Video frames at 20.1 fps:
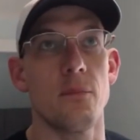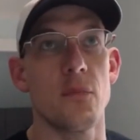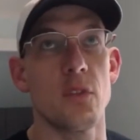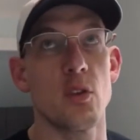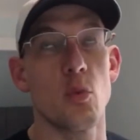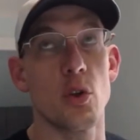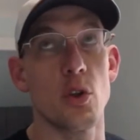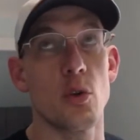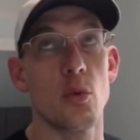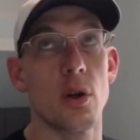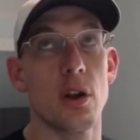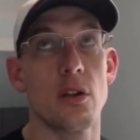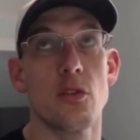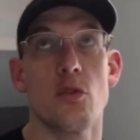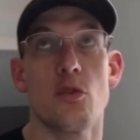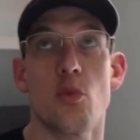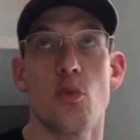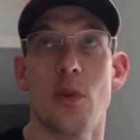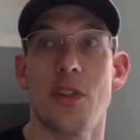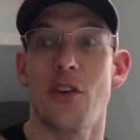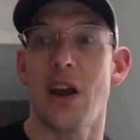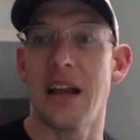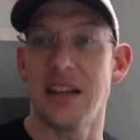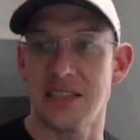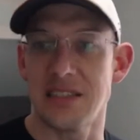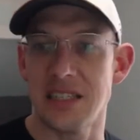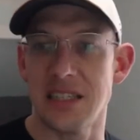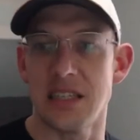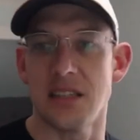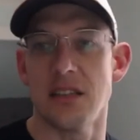what you want to do is when they're
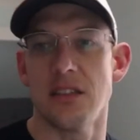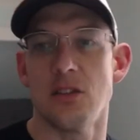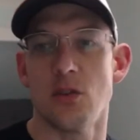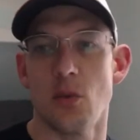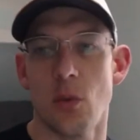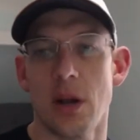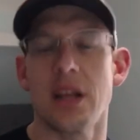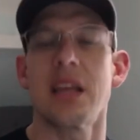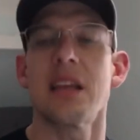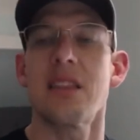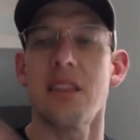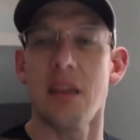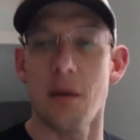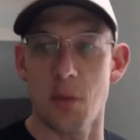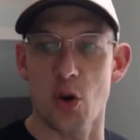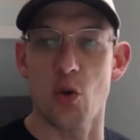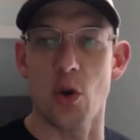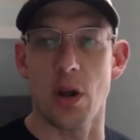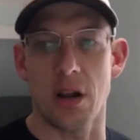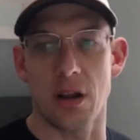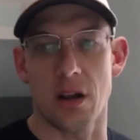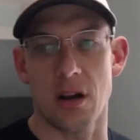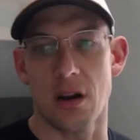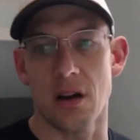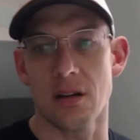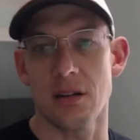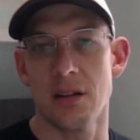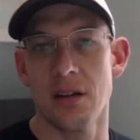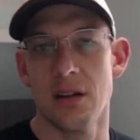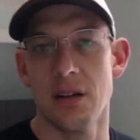18, you want to get them a credit card.
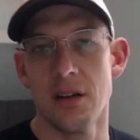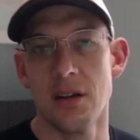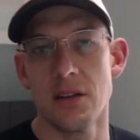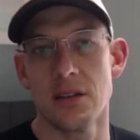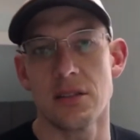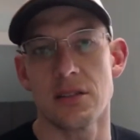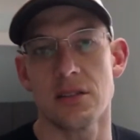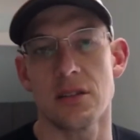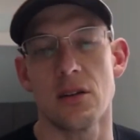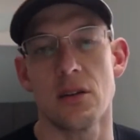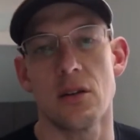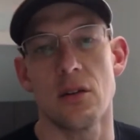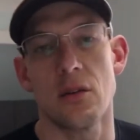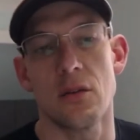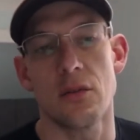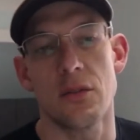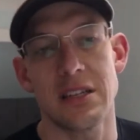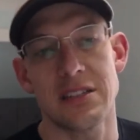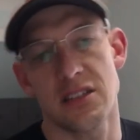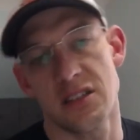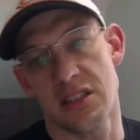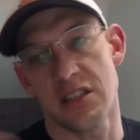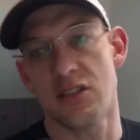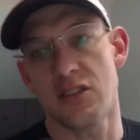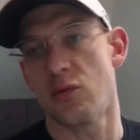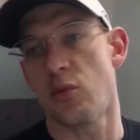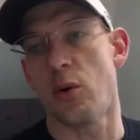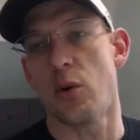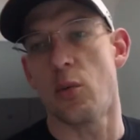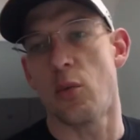So this
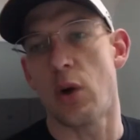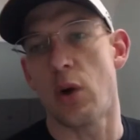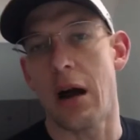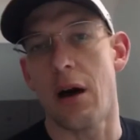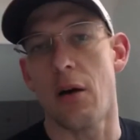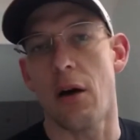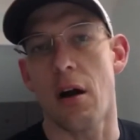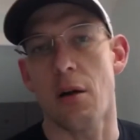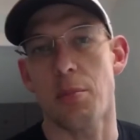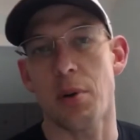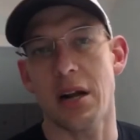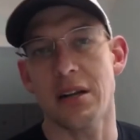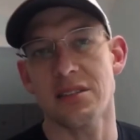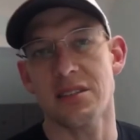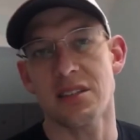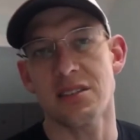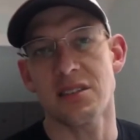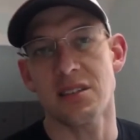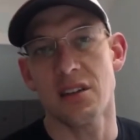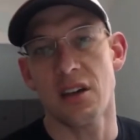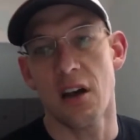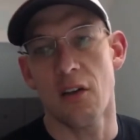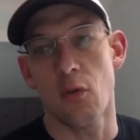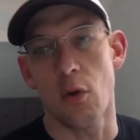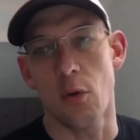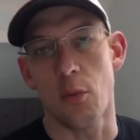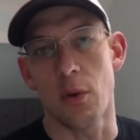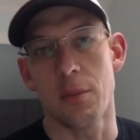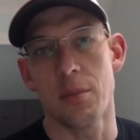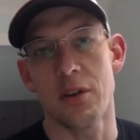is how our process of
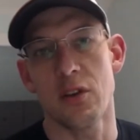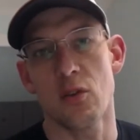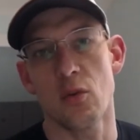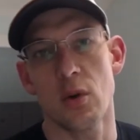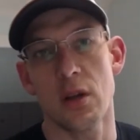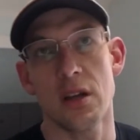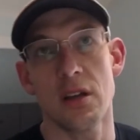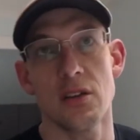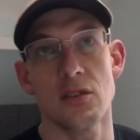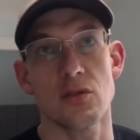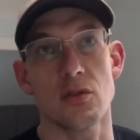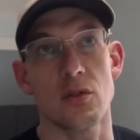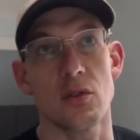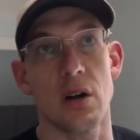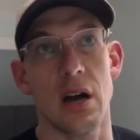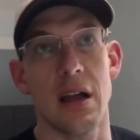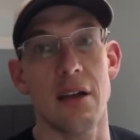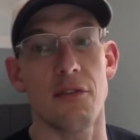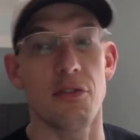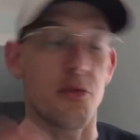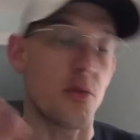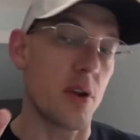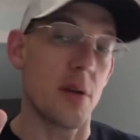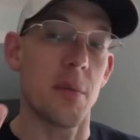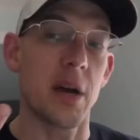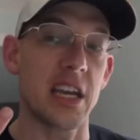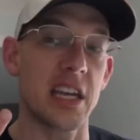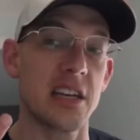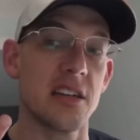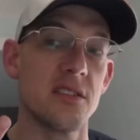what we've been doing. So I have 3 of
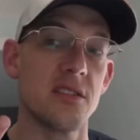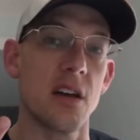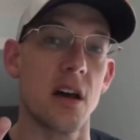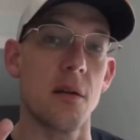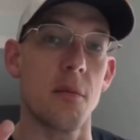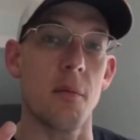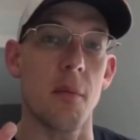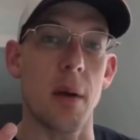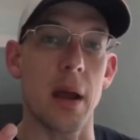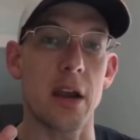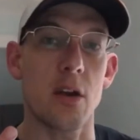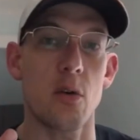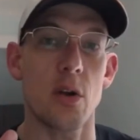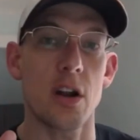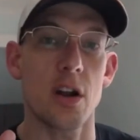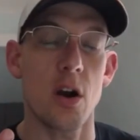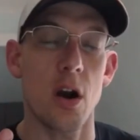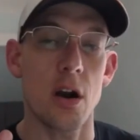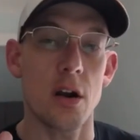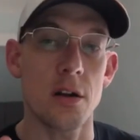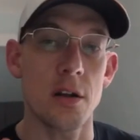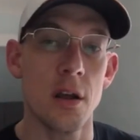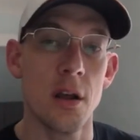my kids on my credit card,